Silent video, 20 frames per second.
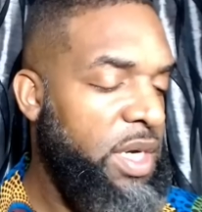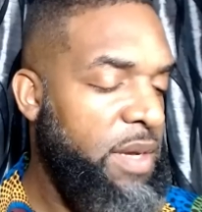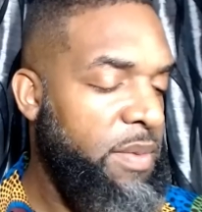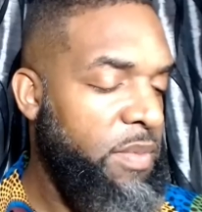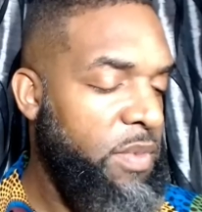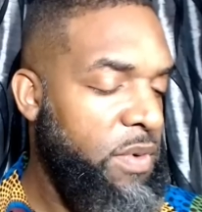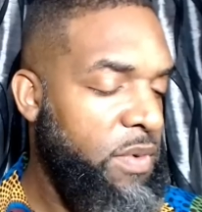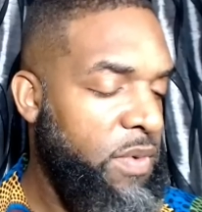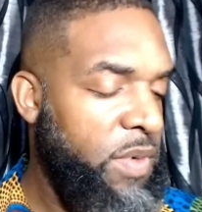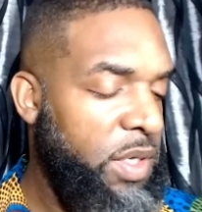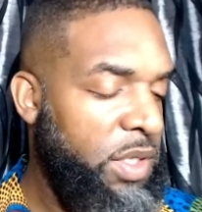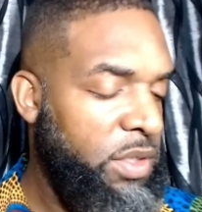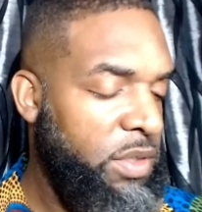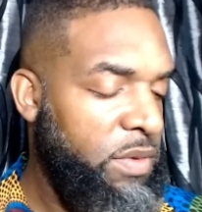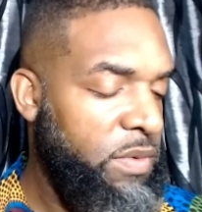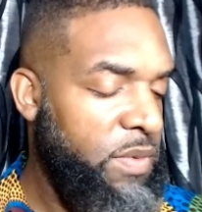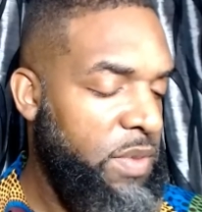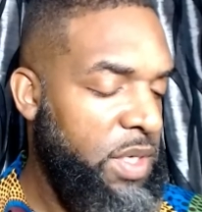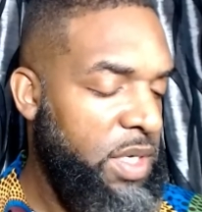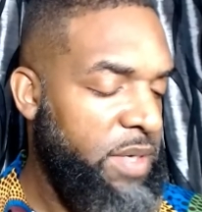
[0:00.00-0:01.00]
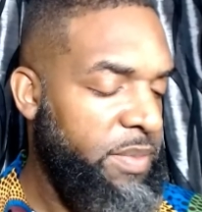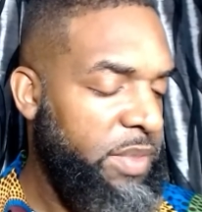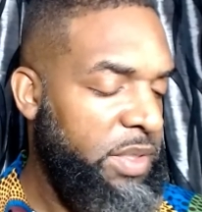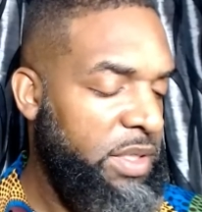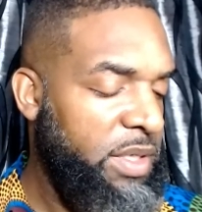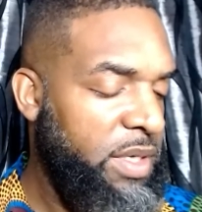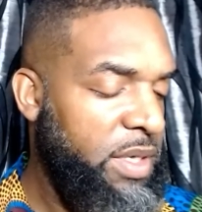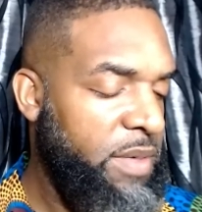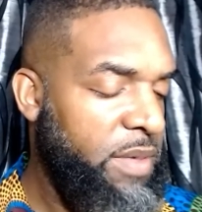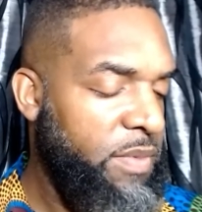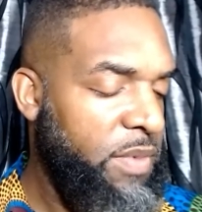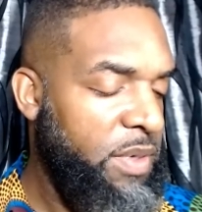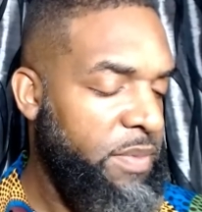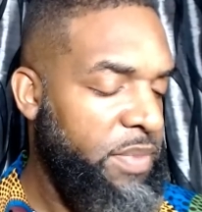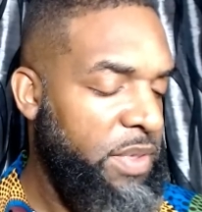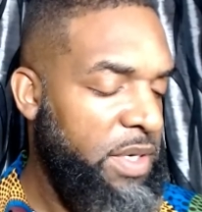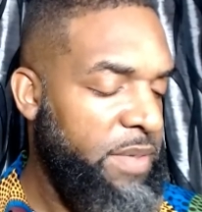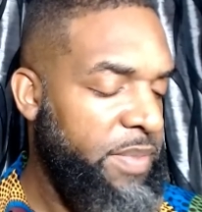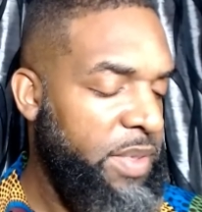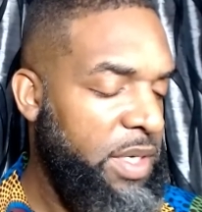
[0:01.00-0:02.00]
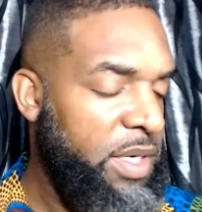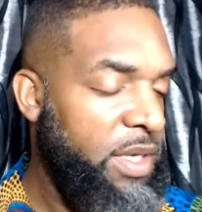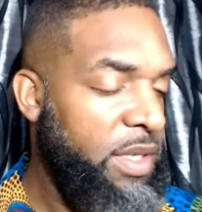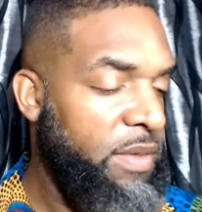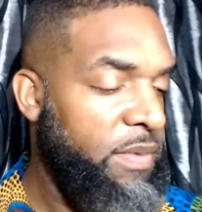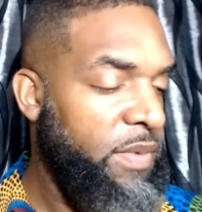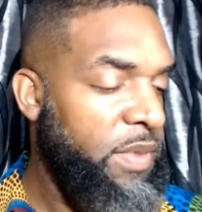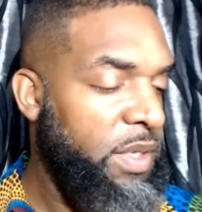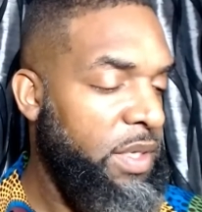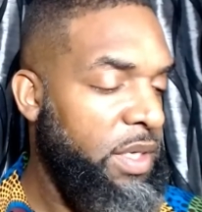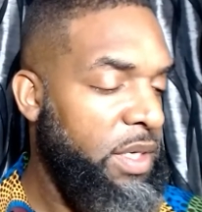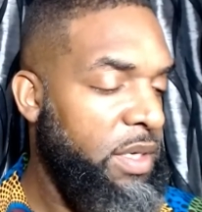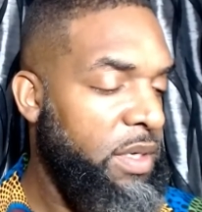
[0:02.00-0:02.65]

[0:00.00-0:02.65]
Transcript: And I'm going to, let's see, I want to pull up another one,